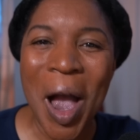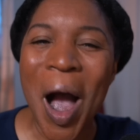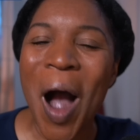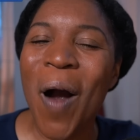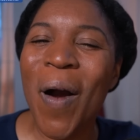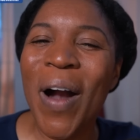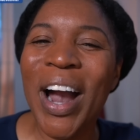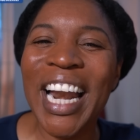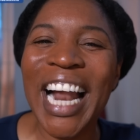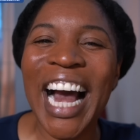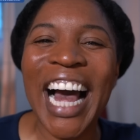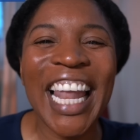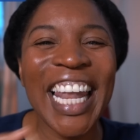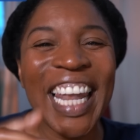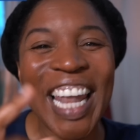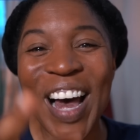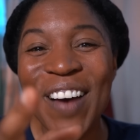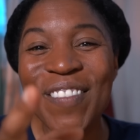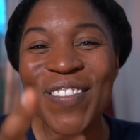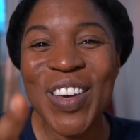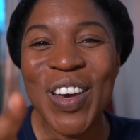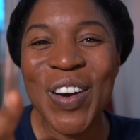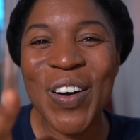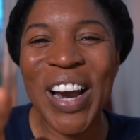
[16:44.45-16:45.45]
All right, I
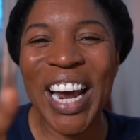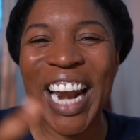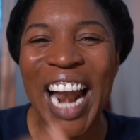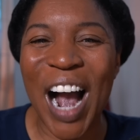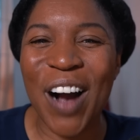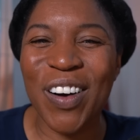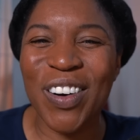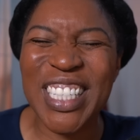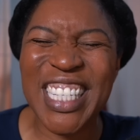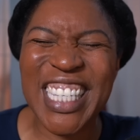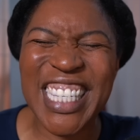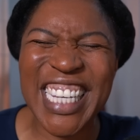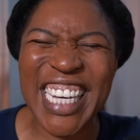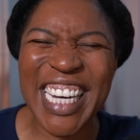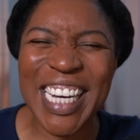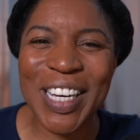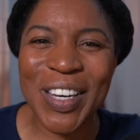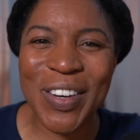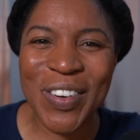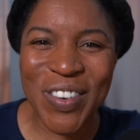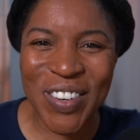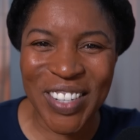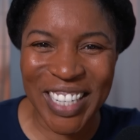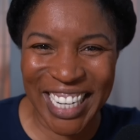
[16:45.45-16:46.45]
love you, and I will
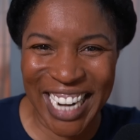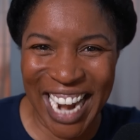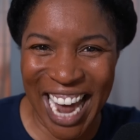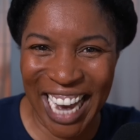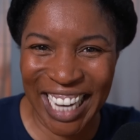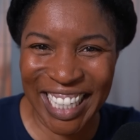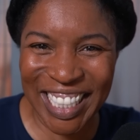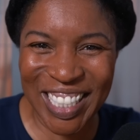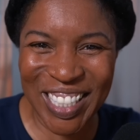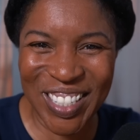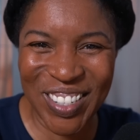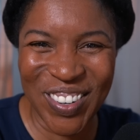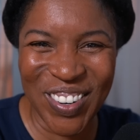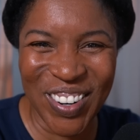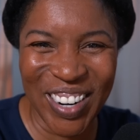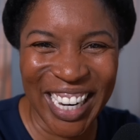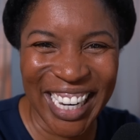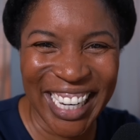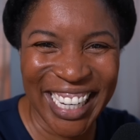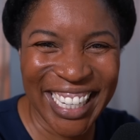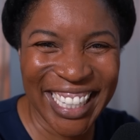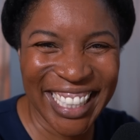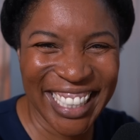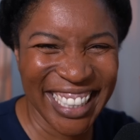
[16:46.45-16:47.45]
see you next
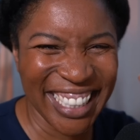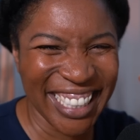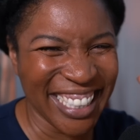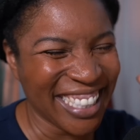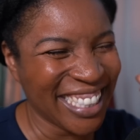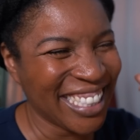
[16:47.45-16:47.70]
week.